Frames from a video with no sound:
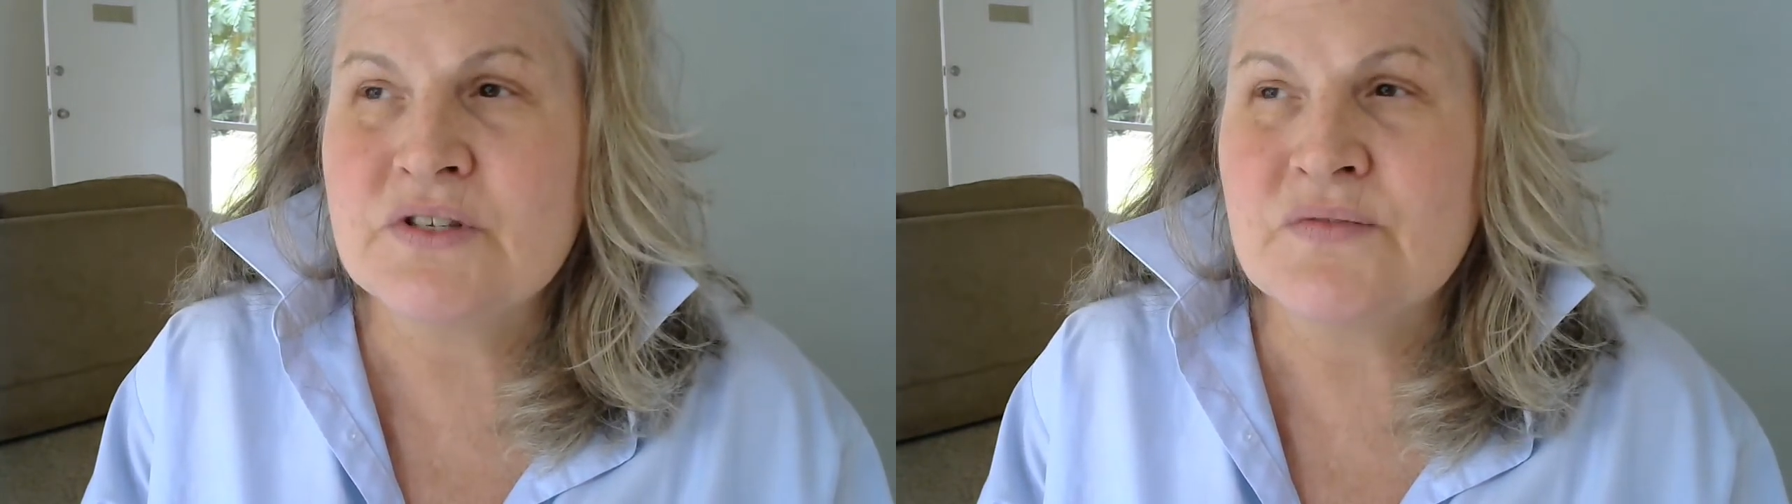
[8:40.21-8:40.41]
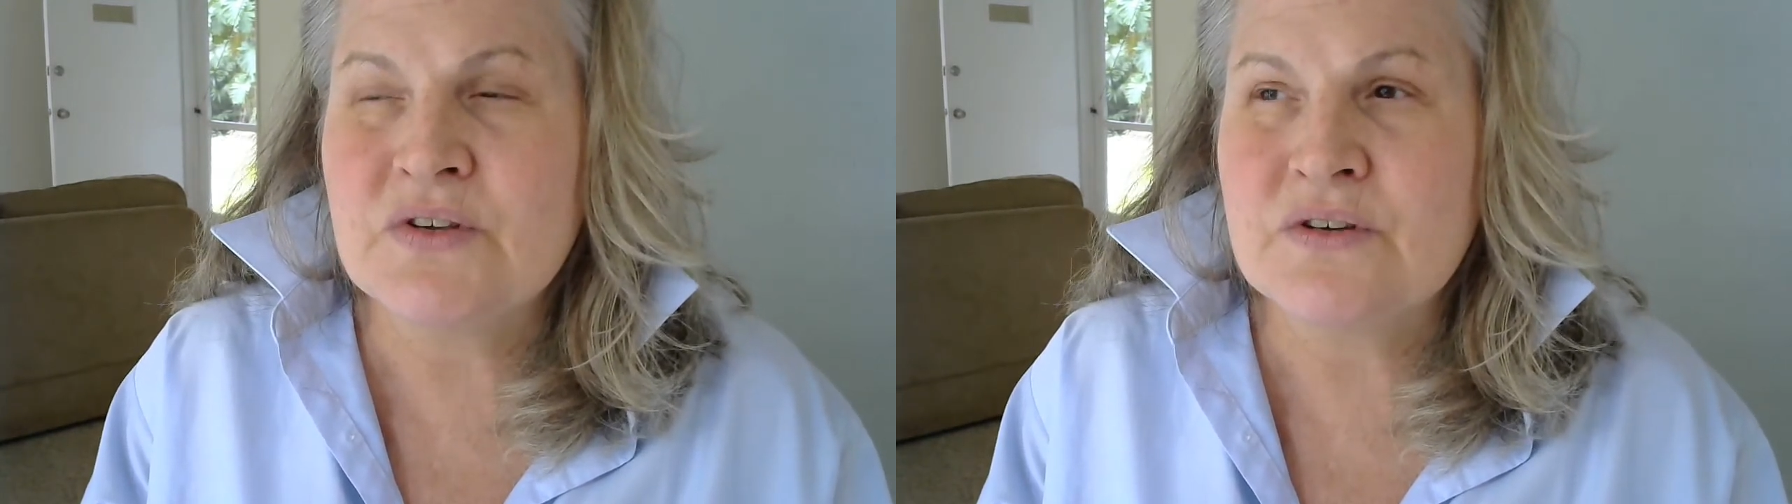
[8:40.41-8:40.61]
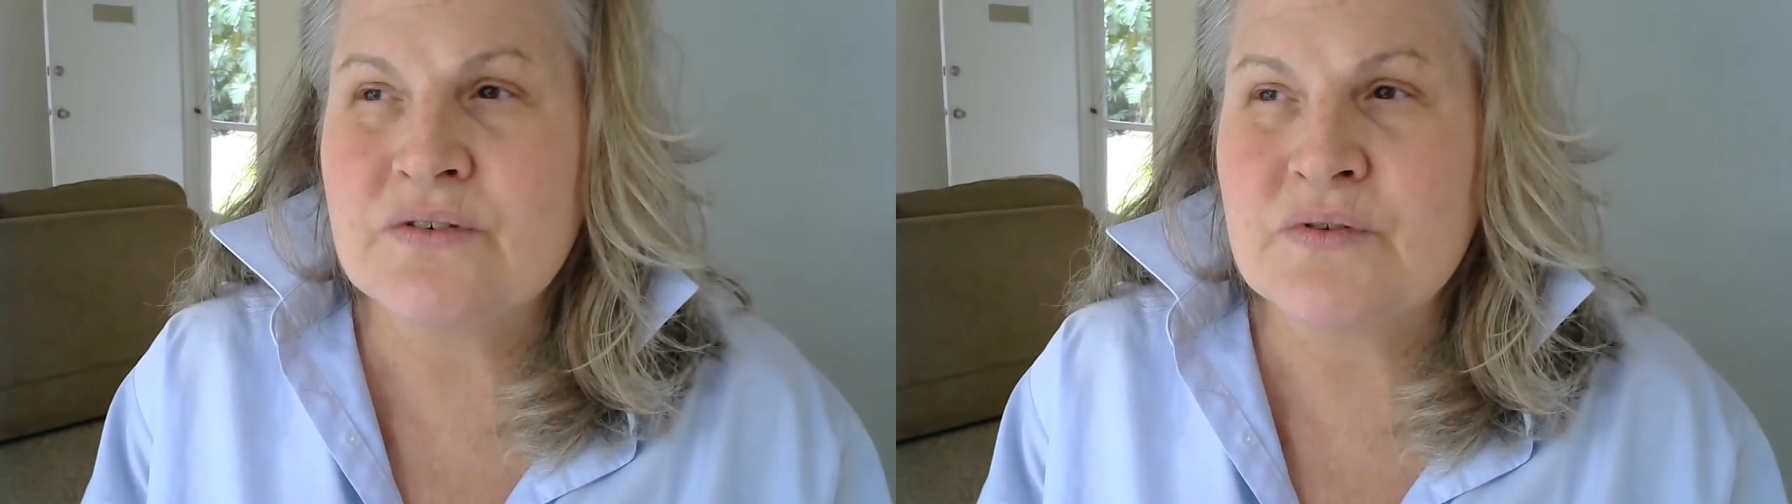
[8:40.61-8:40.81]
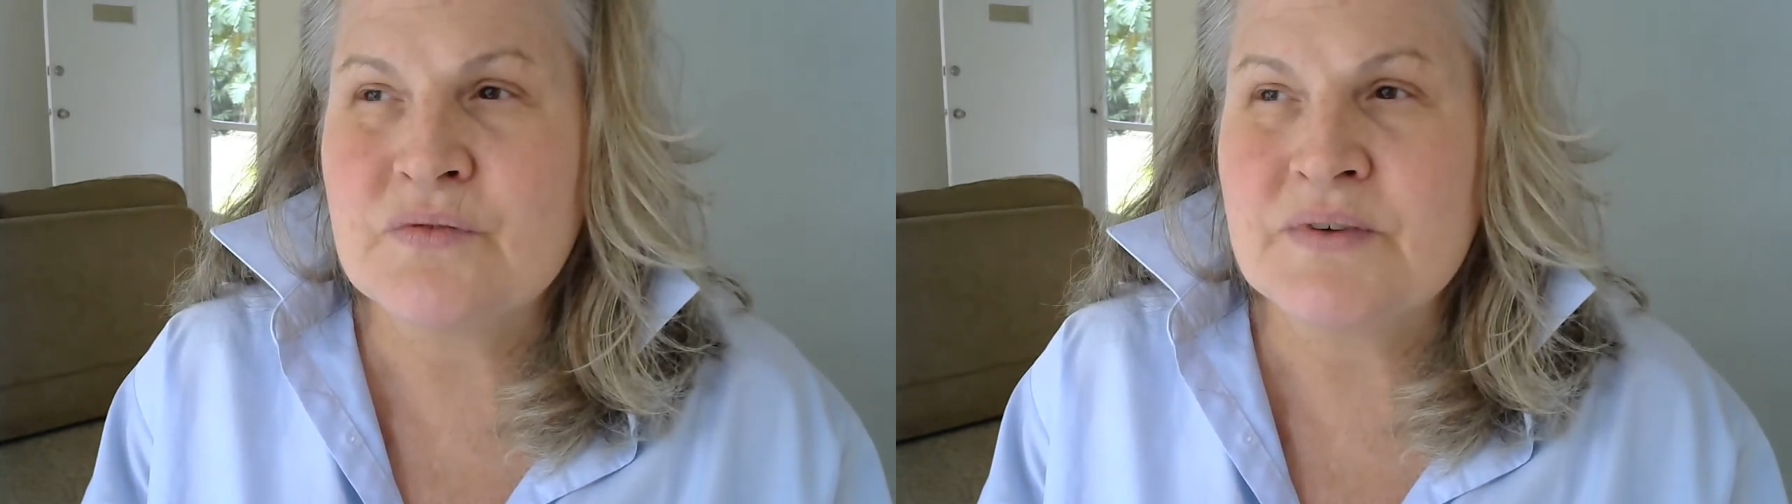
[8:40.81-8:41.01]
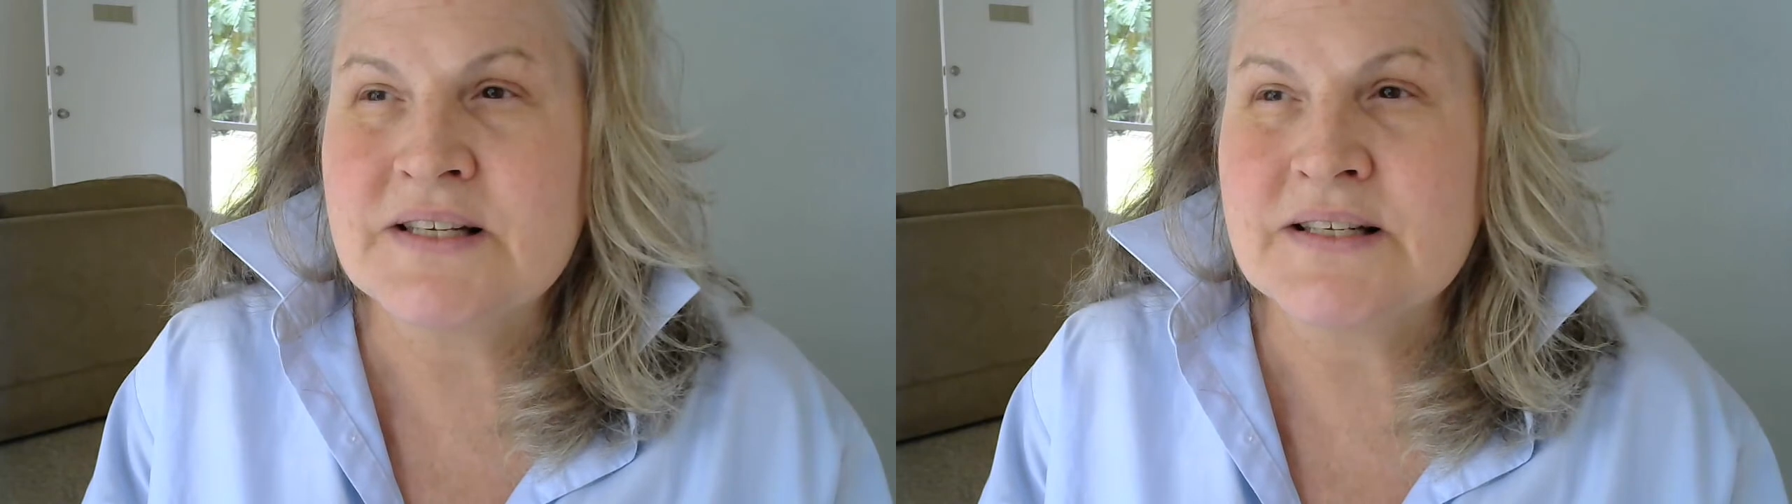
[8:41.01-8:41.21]
of you who
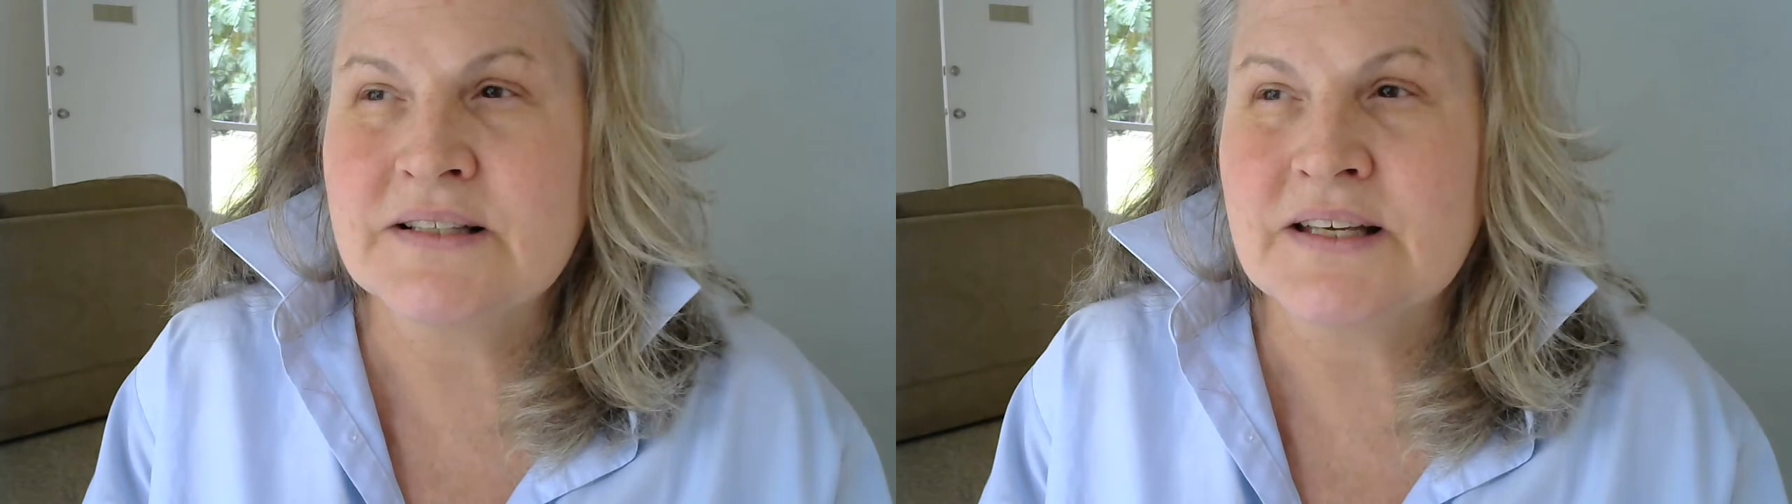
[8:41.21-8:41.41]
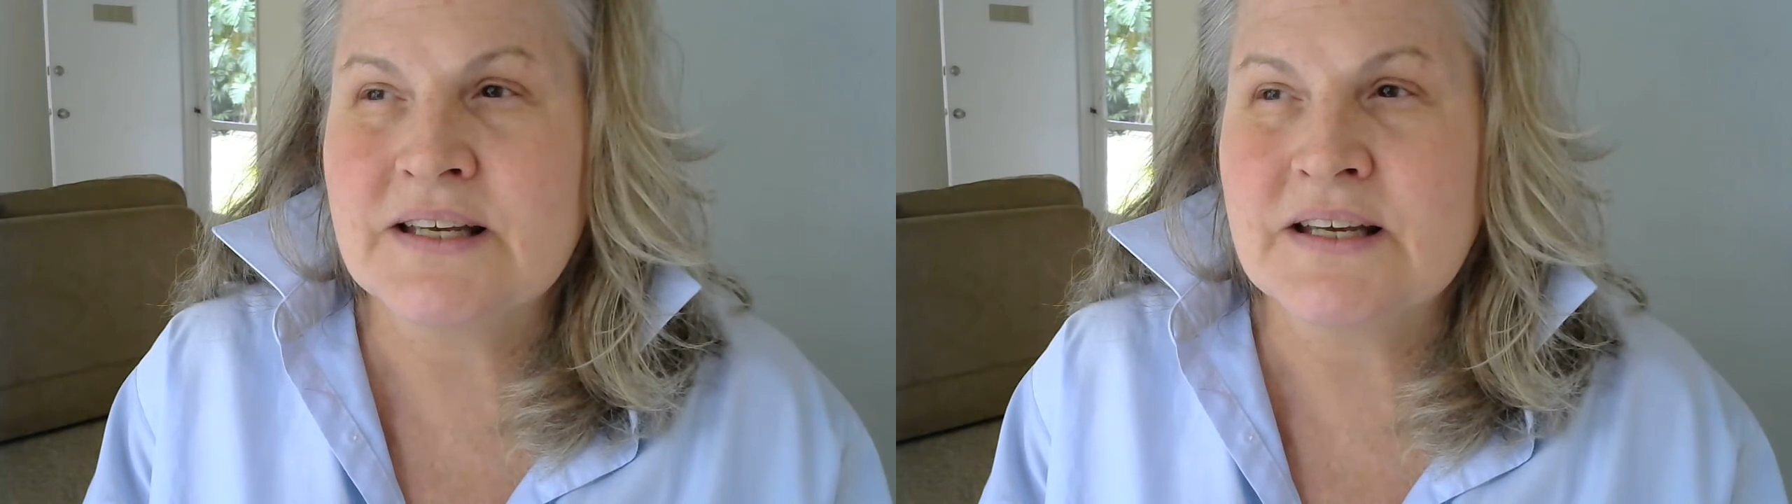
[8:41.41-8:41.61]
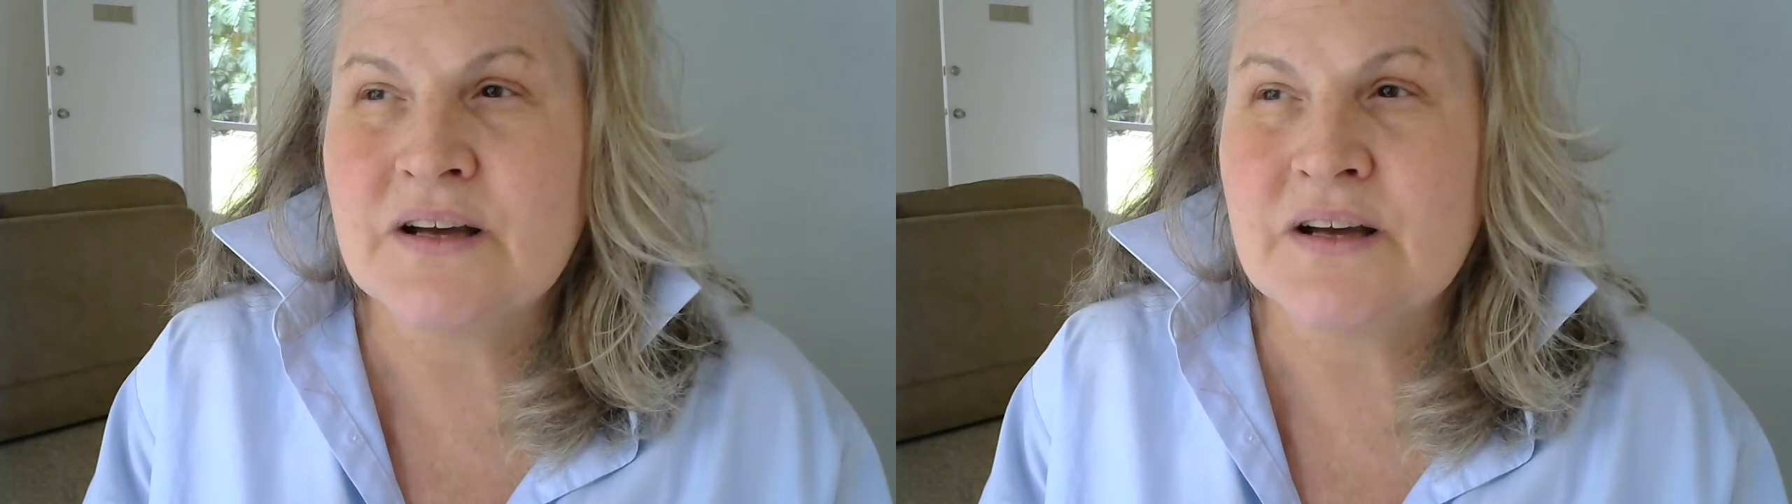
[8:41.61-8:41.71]
recently,